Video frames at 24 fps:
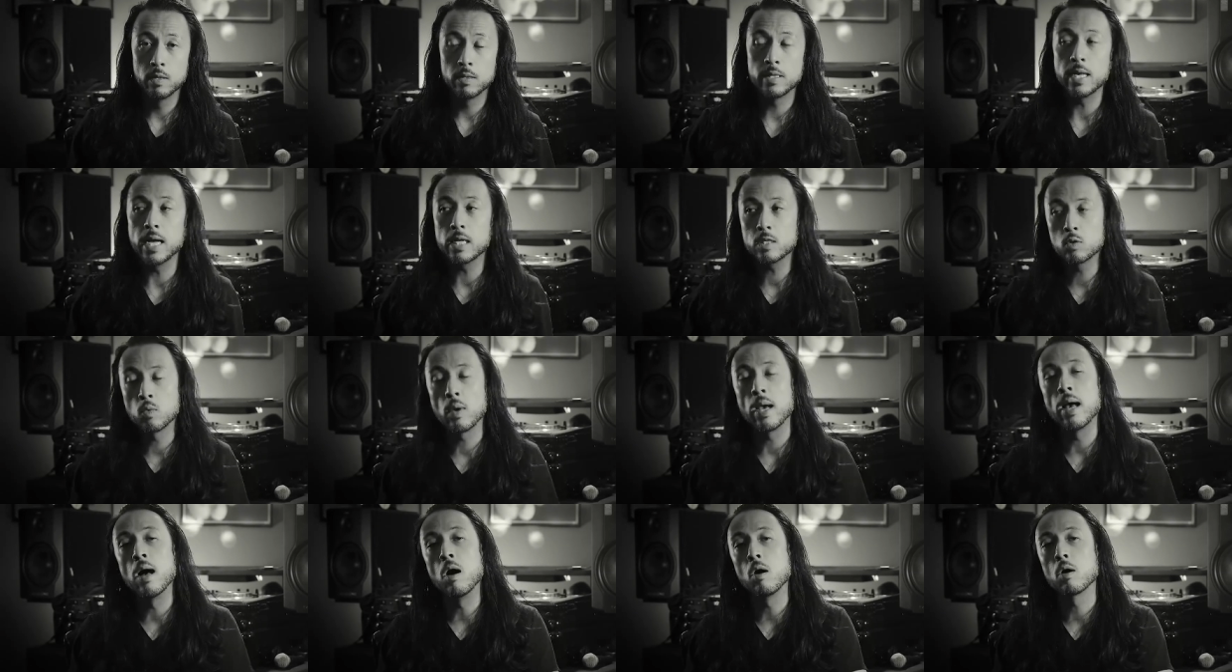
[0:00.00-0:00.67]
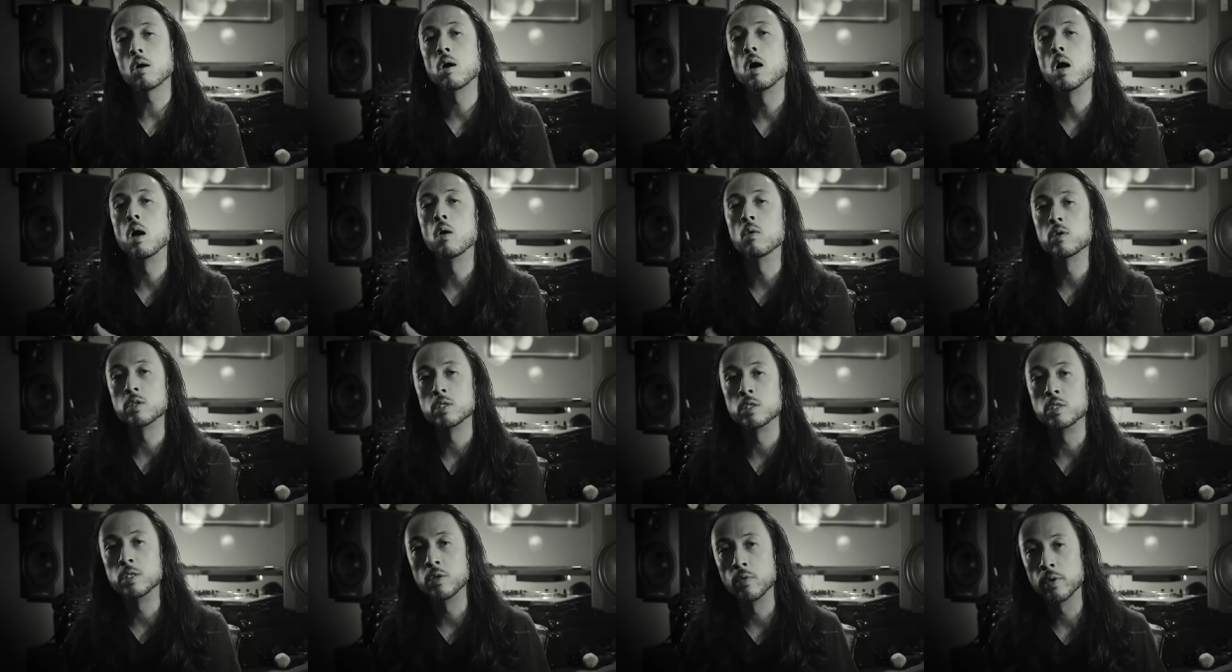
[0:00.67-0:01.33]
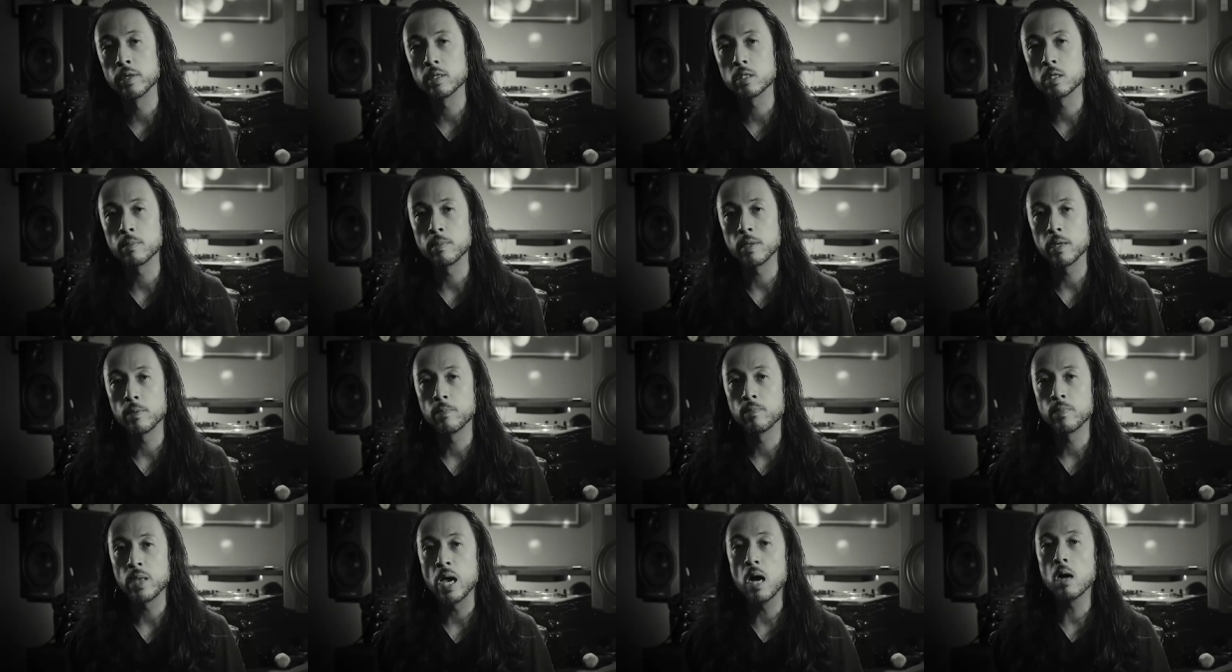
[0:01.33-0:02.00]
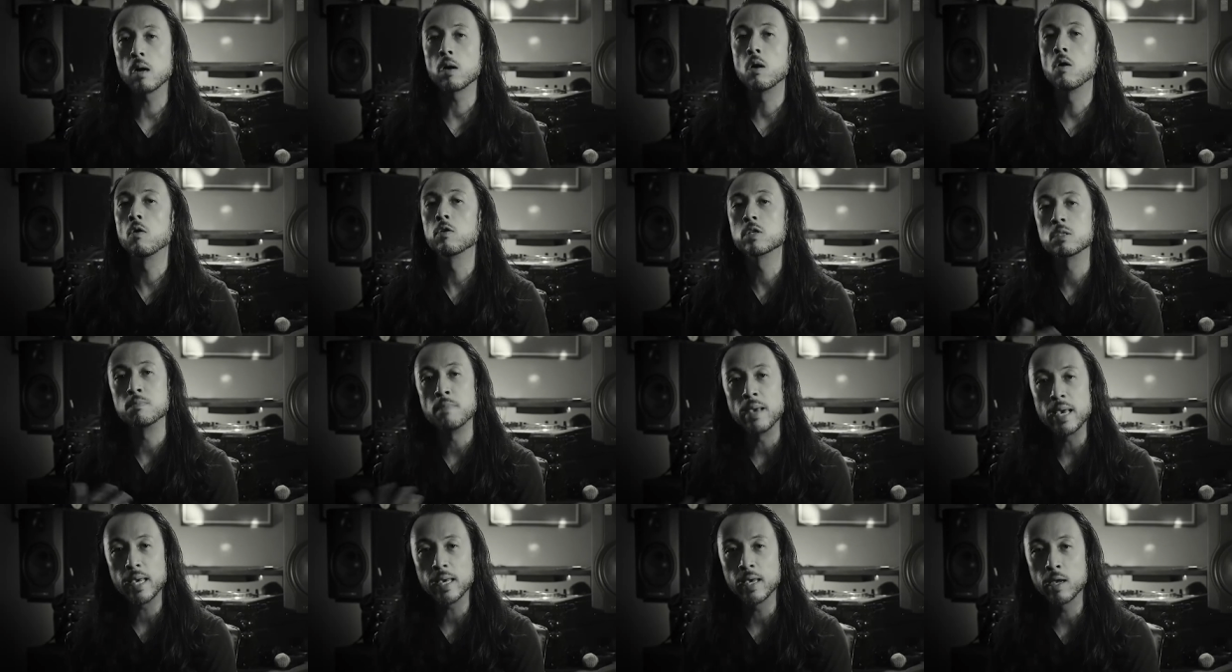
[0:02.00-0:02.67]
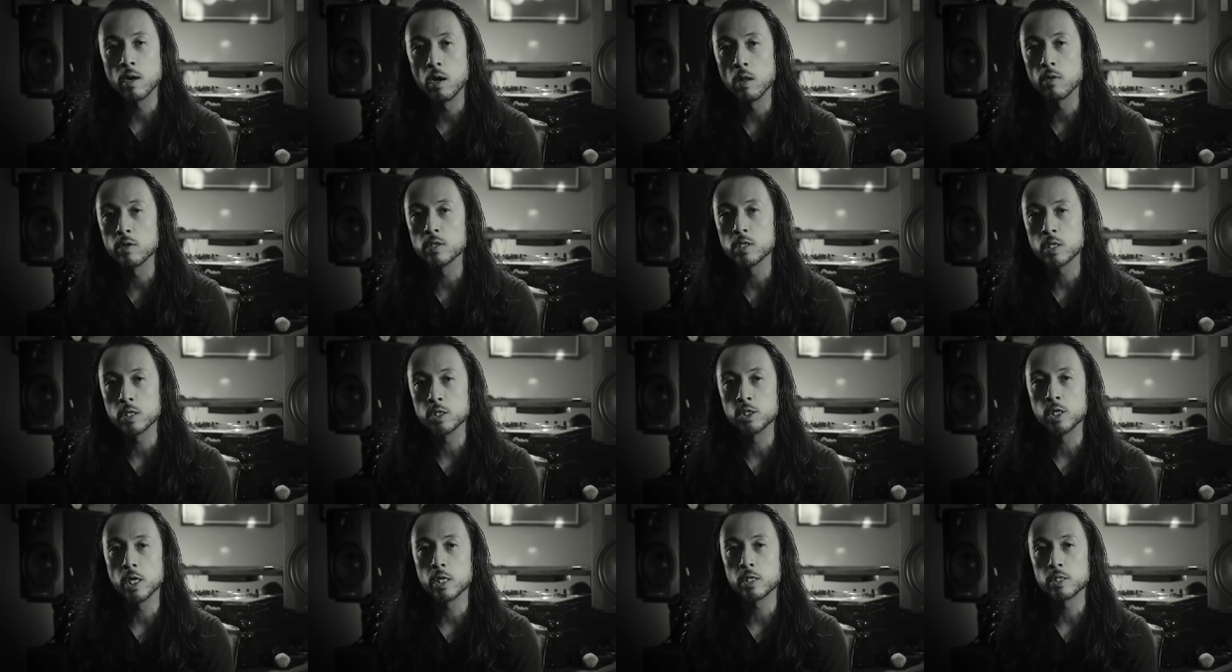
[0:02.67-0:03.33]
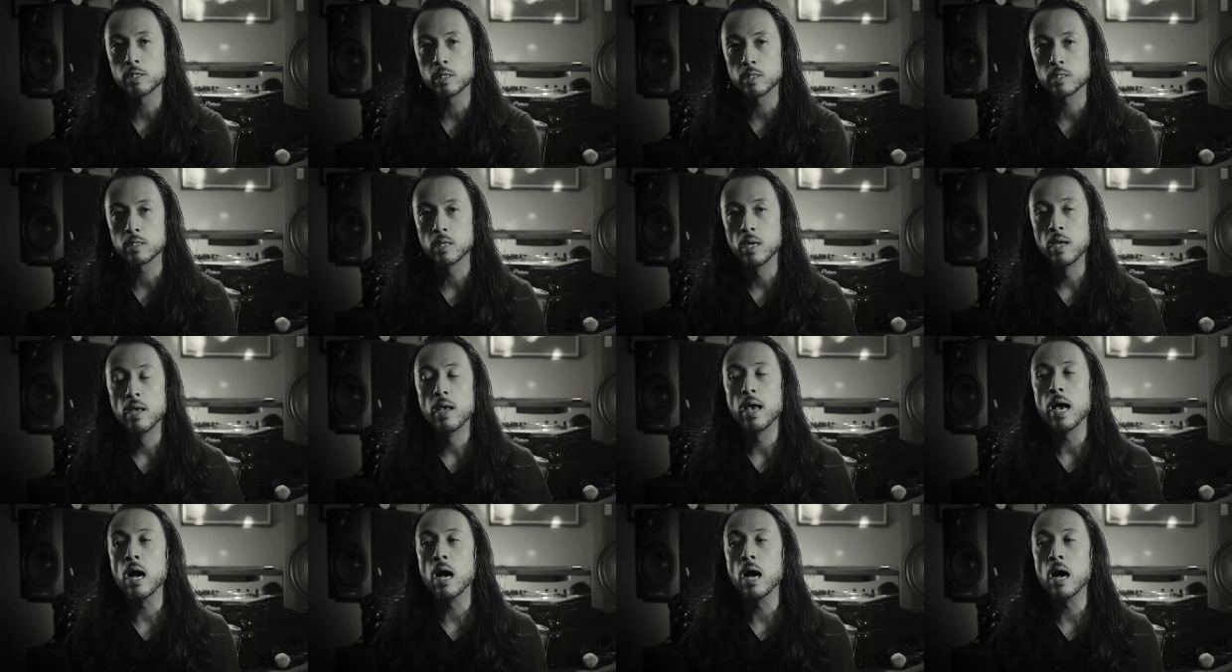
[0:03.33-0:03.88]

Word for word: That's what alcohol was doing to me. Alcohol was making all the suggestions.